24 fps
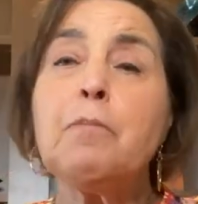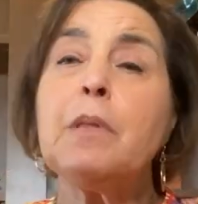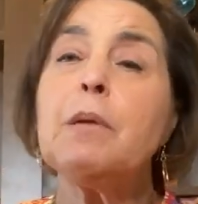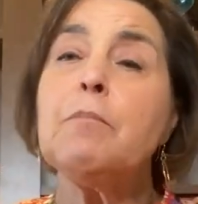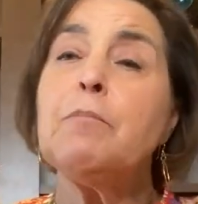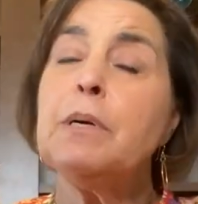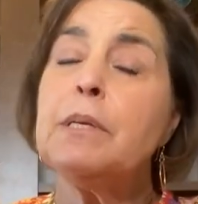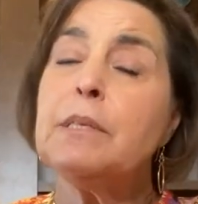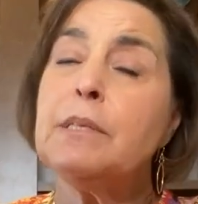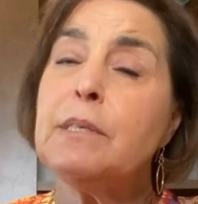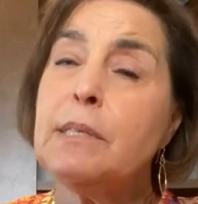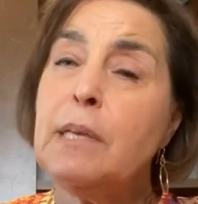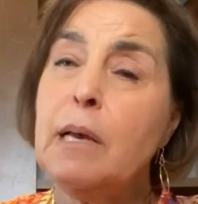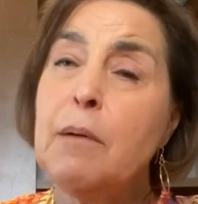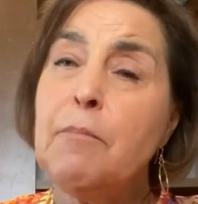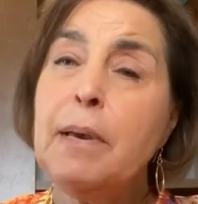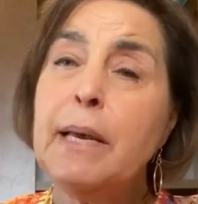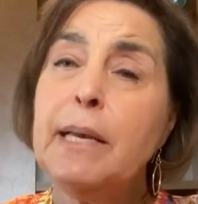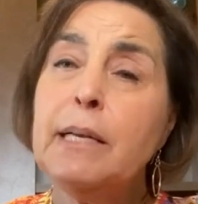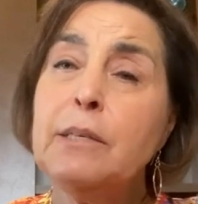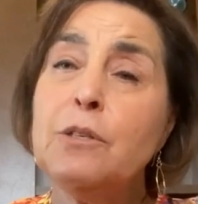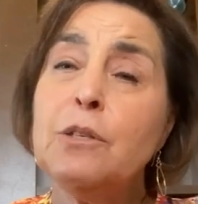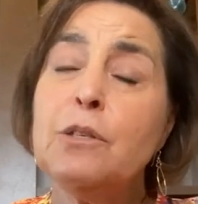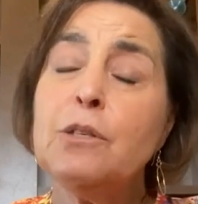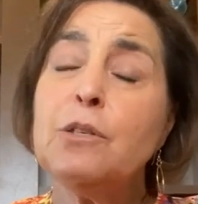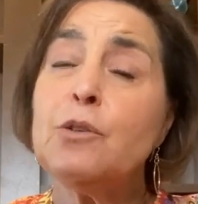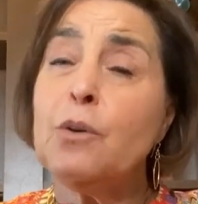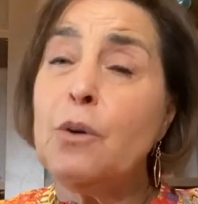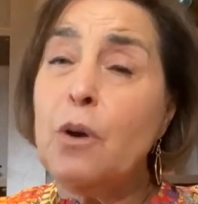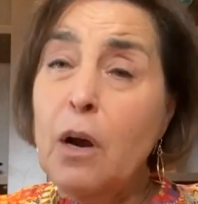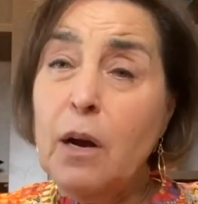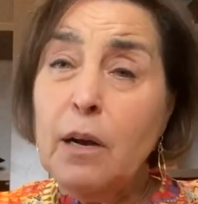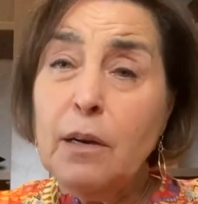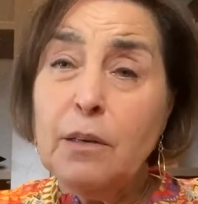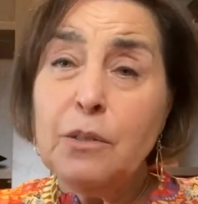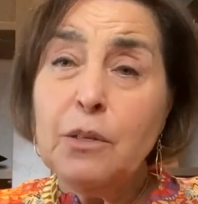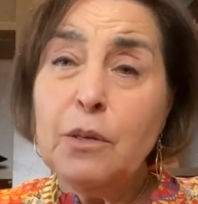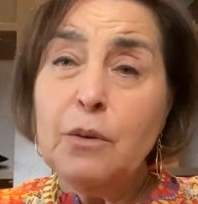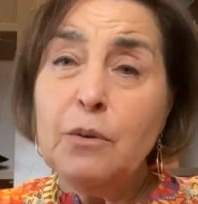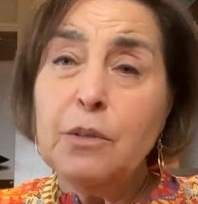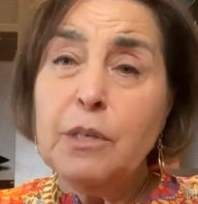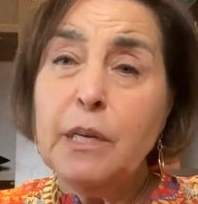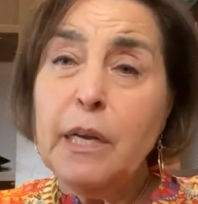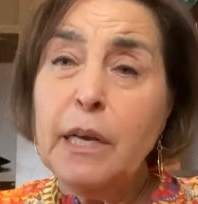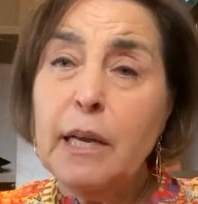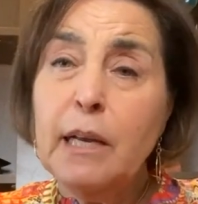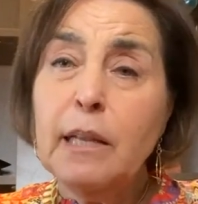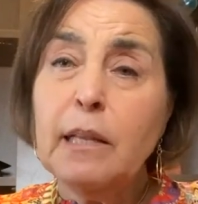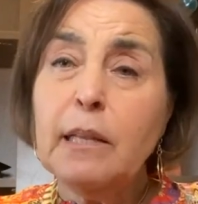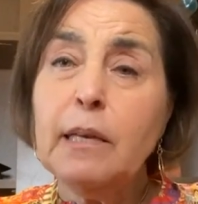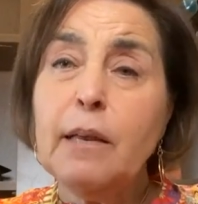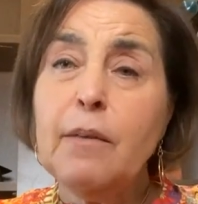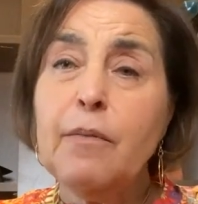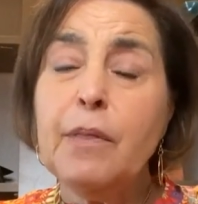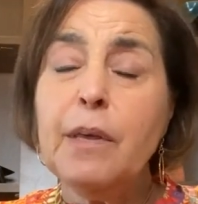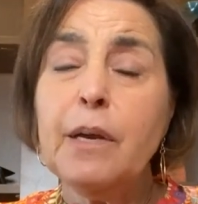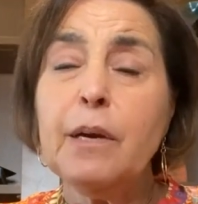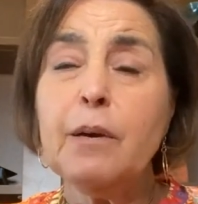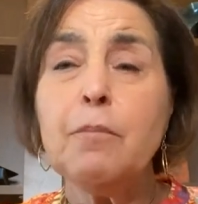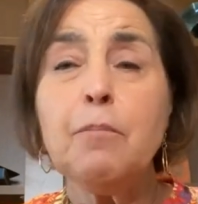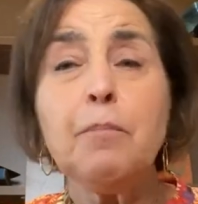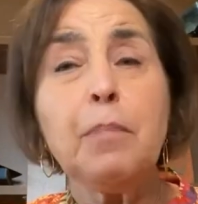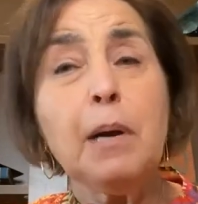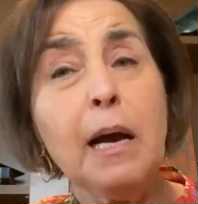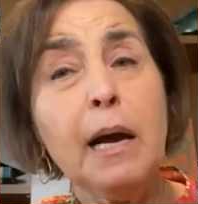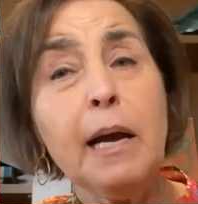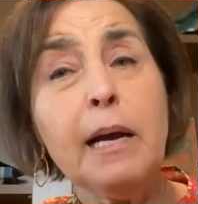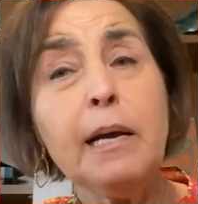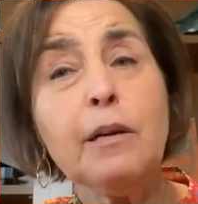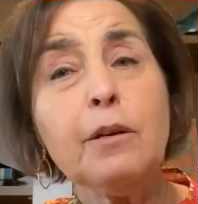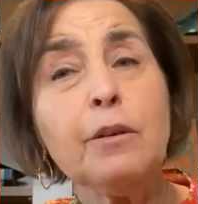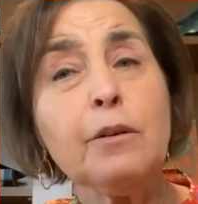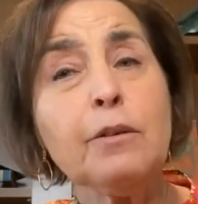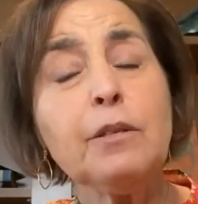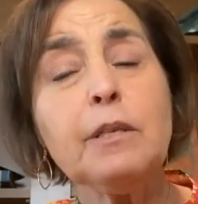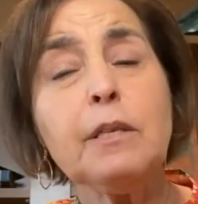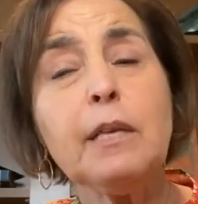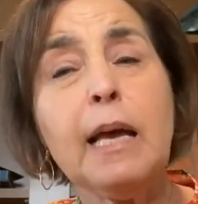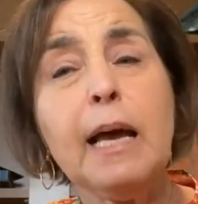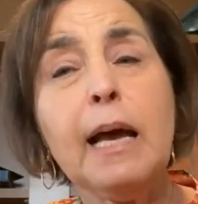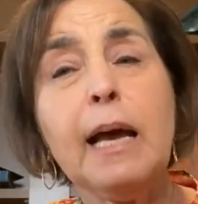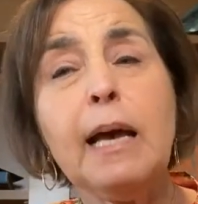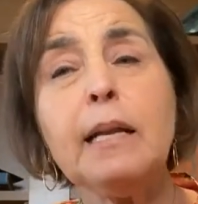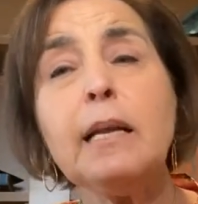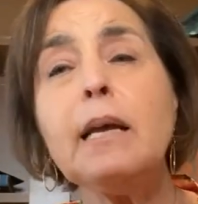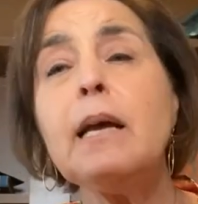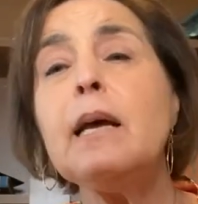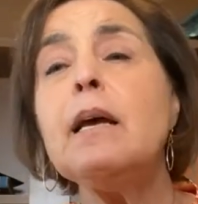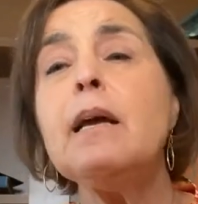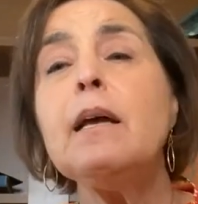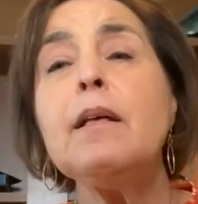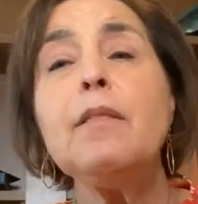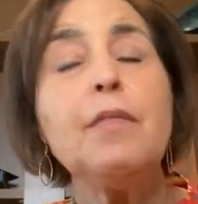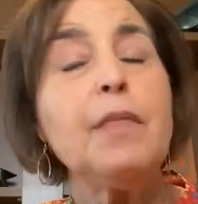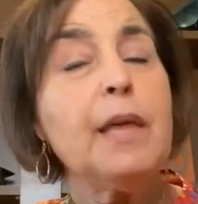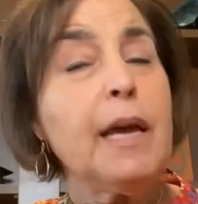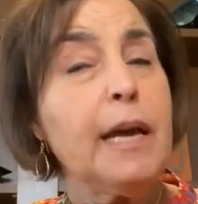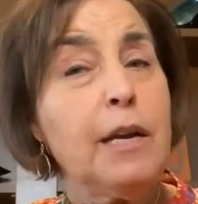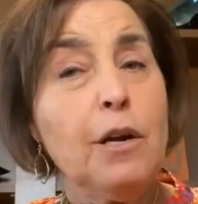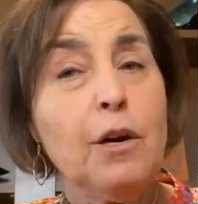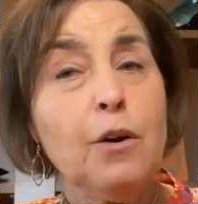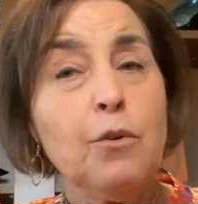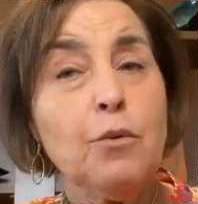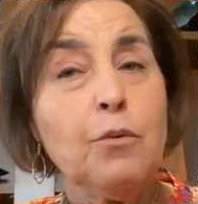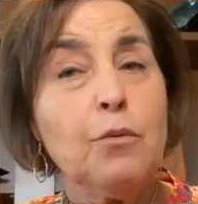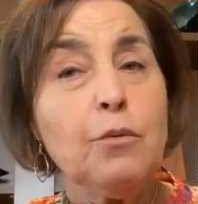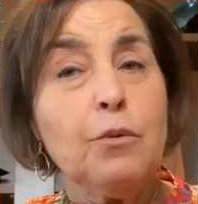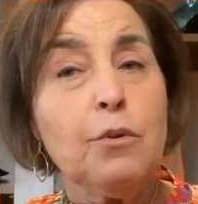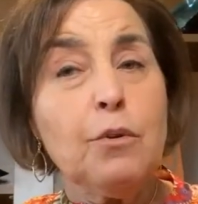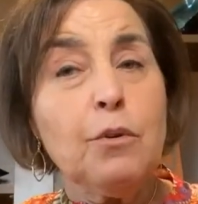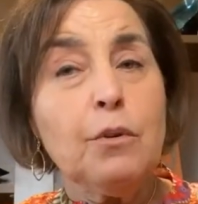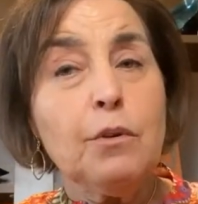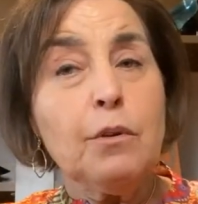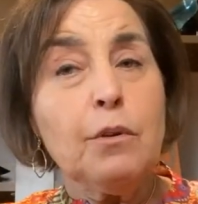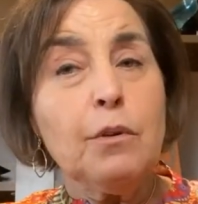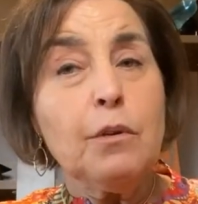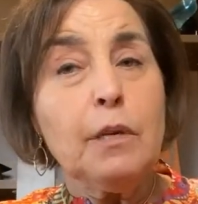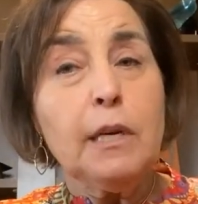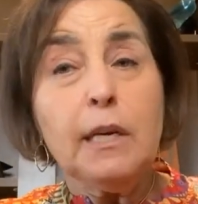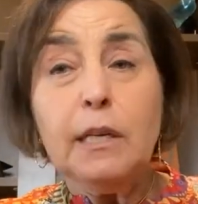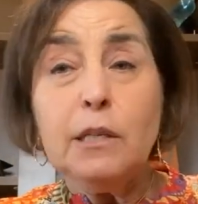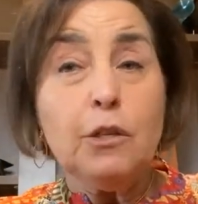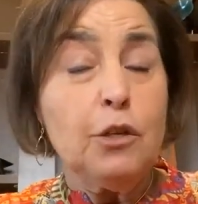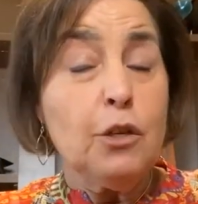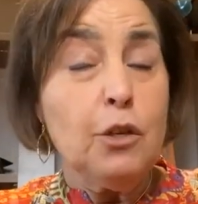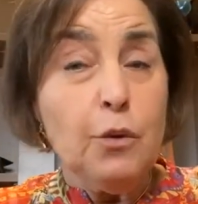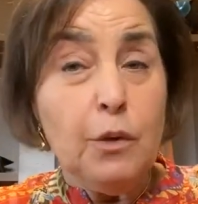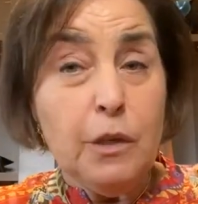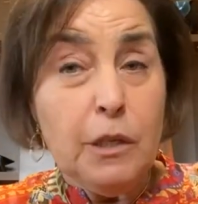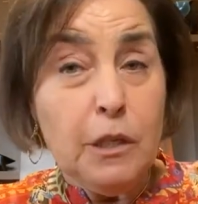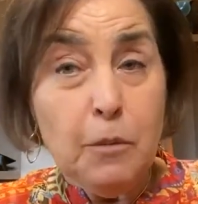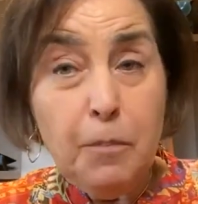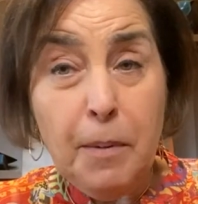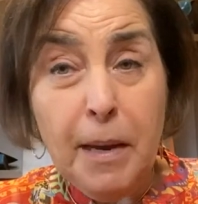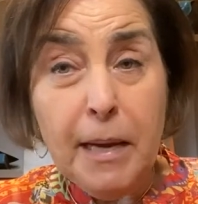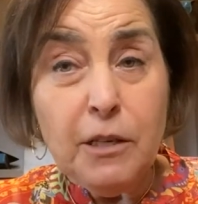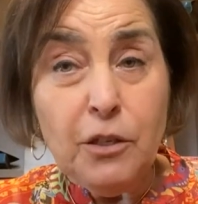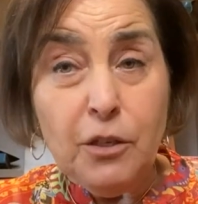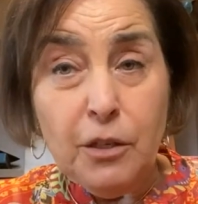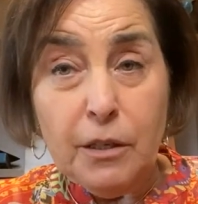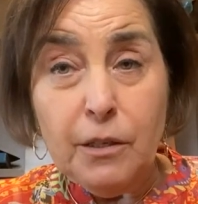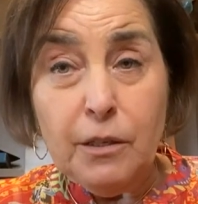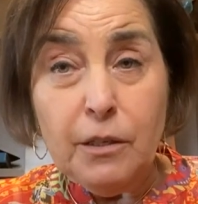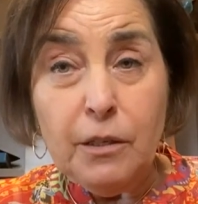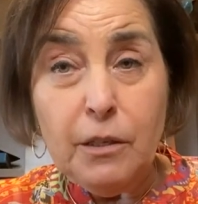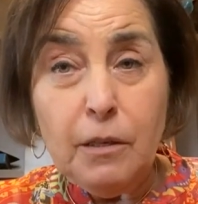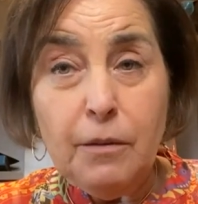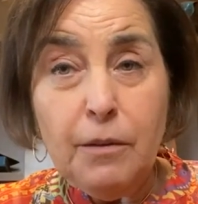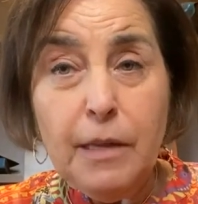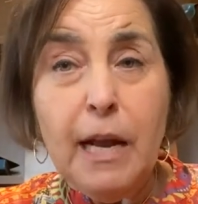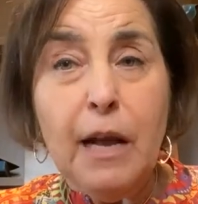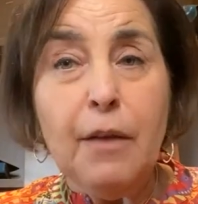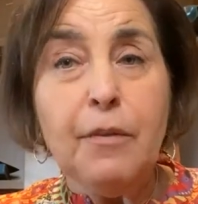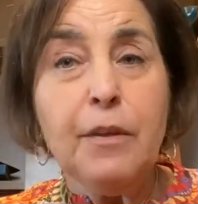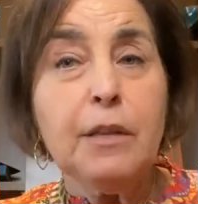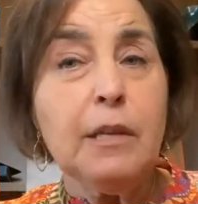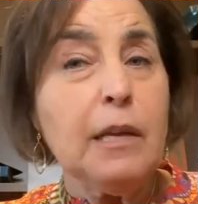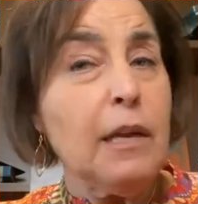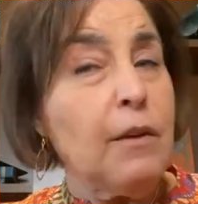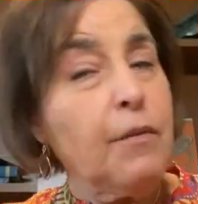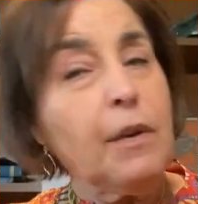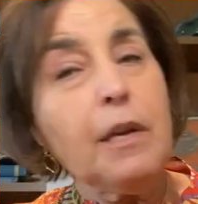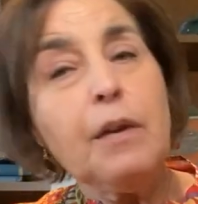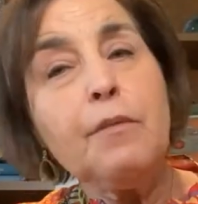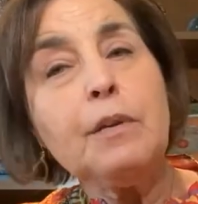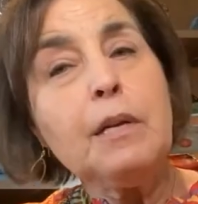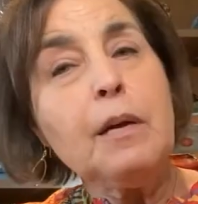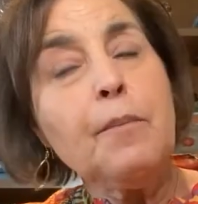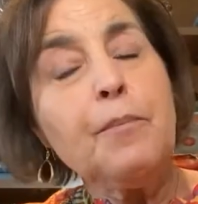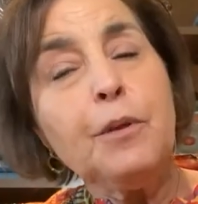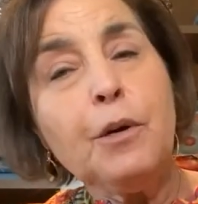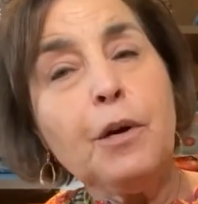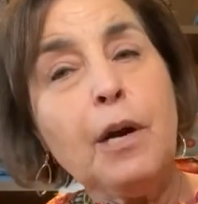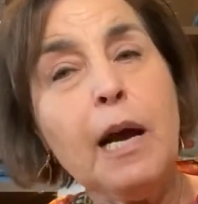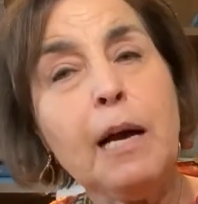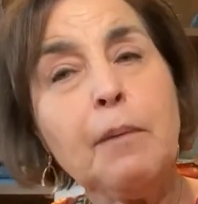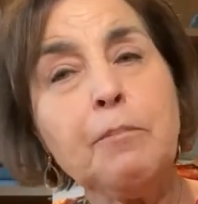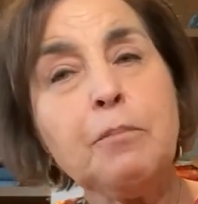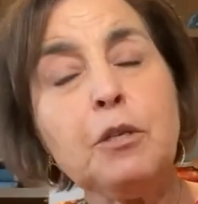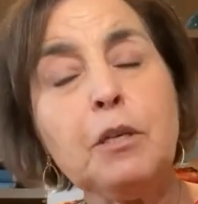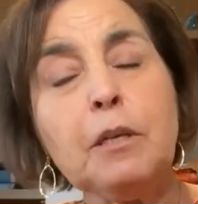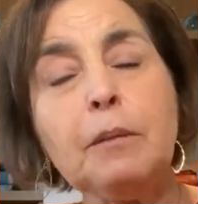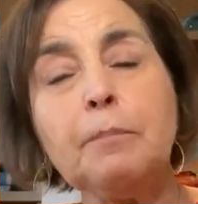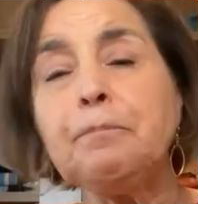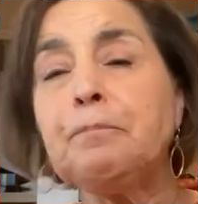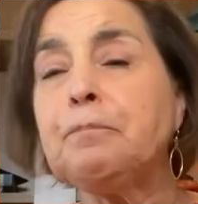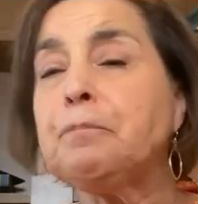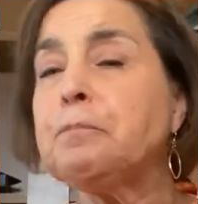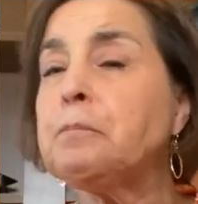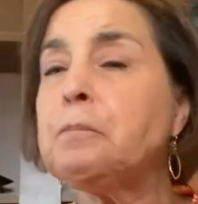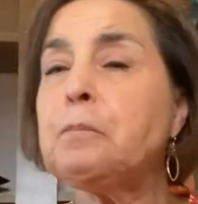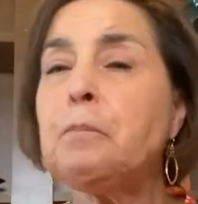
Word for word: but some agents are also telling their buyers that they don't get to do inspections now that they've given up their option.